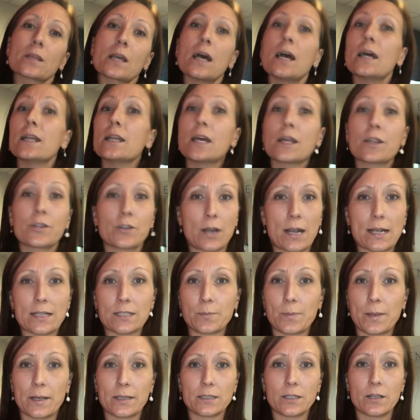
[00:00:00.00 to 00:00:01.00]
another
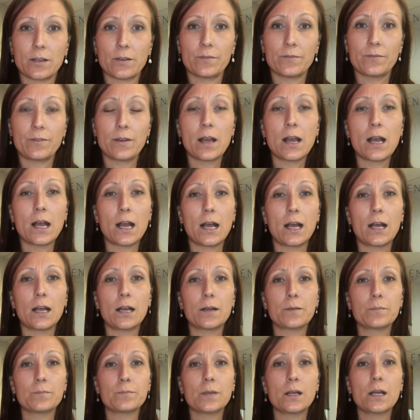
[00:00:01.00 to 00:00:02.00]
aspect of
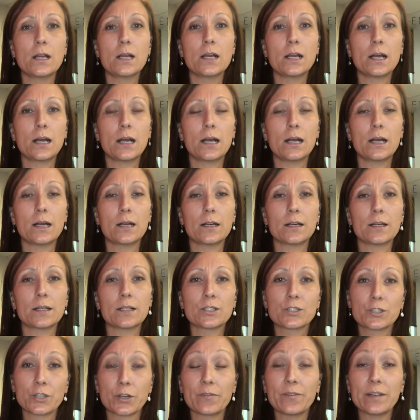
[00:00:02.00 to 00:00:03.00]

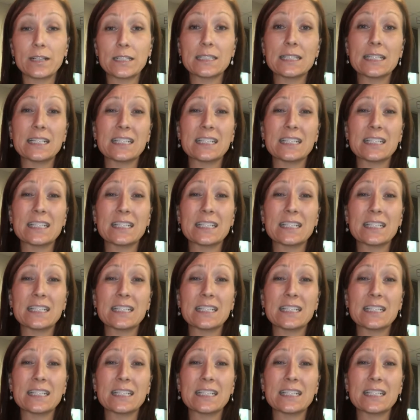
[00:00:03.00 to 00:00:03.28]
service